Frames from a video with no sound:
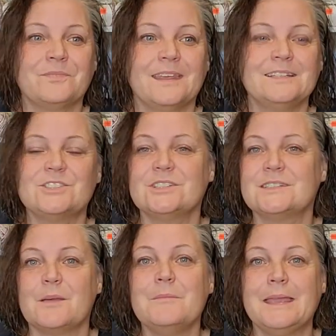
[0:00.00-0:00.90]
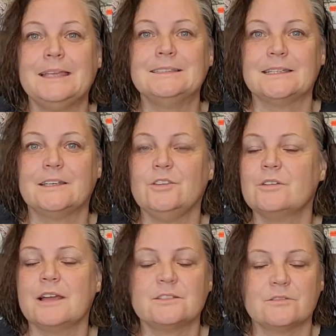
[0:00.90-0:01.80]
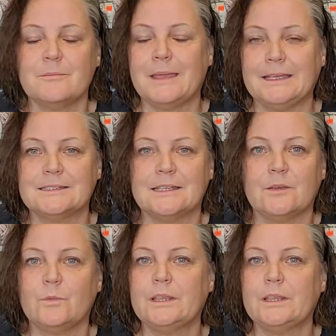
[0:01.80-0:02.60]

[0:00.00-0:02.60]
it's just amazing. You guys are amazing.